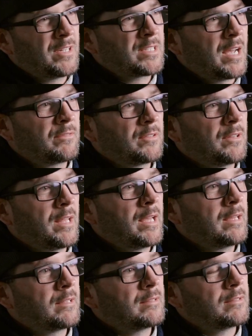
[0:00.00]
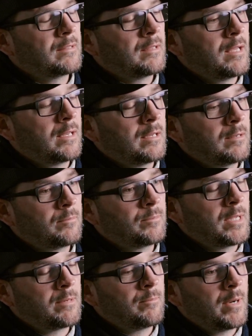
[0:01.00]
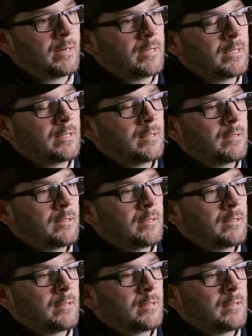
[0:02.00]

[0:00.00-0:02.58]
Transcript: years after that, I ended up getting married.